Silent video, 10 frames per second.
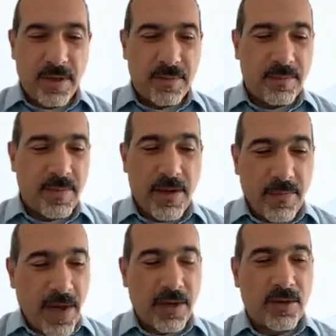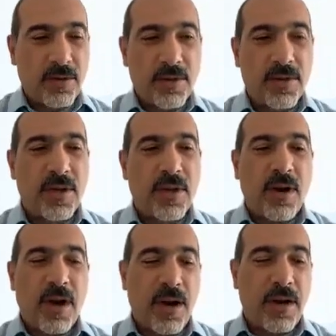manufacturers
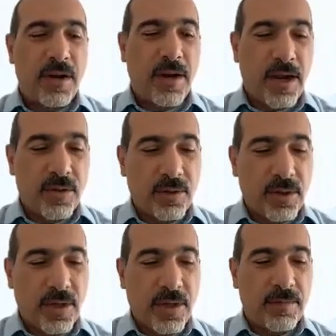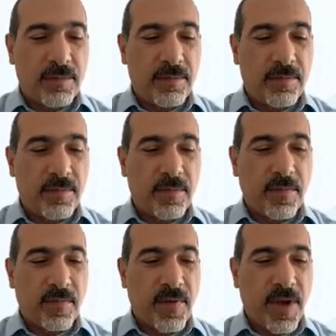are actually
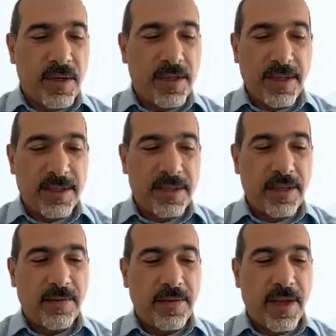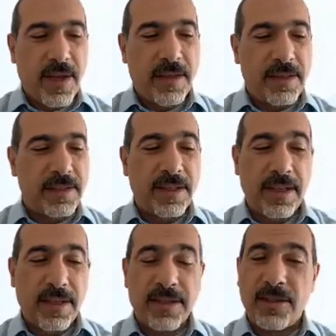very sensitive, and it's
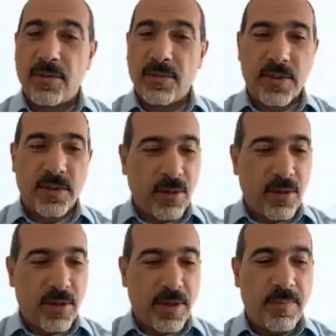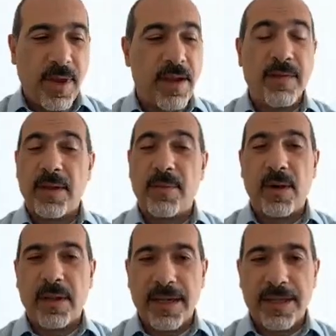not easy to install them. Many of them are
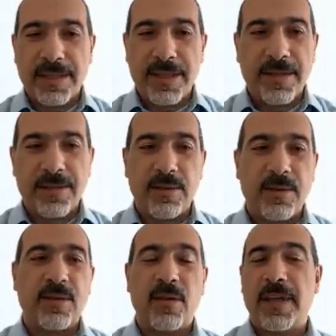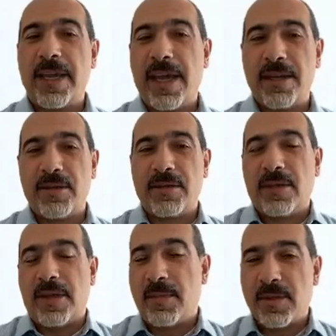legacy, so installing agents on
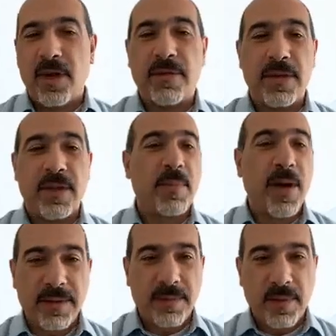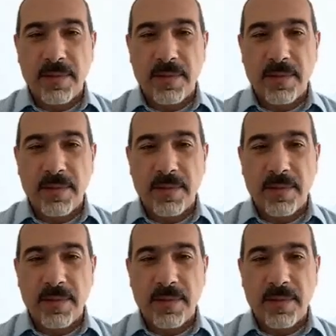them is often impossible.